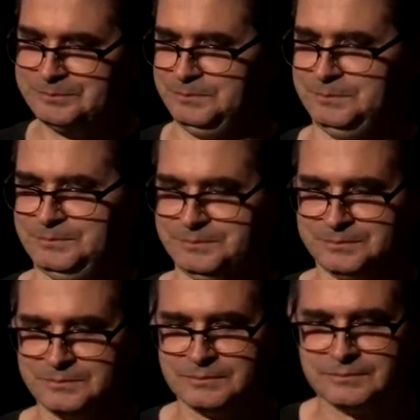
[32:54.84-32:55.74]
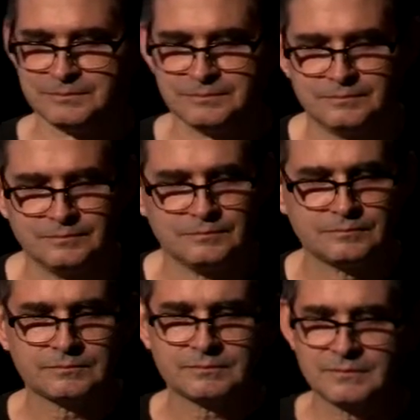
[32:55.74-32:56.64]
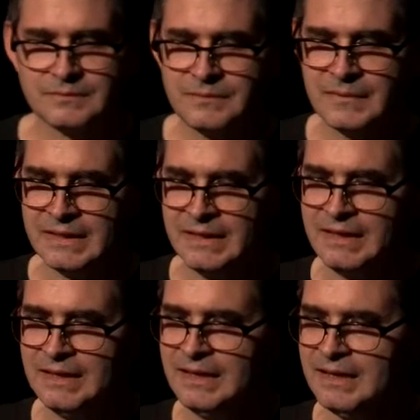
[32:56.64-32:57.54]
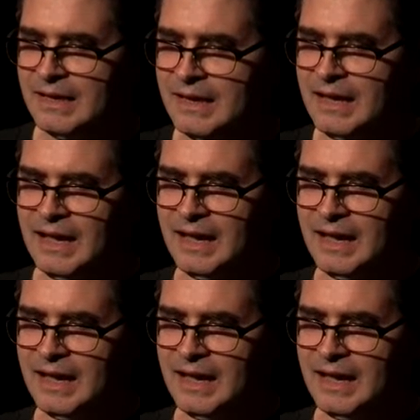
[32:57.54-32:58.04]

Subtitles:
Nobody speaks.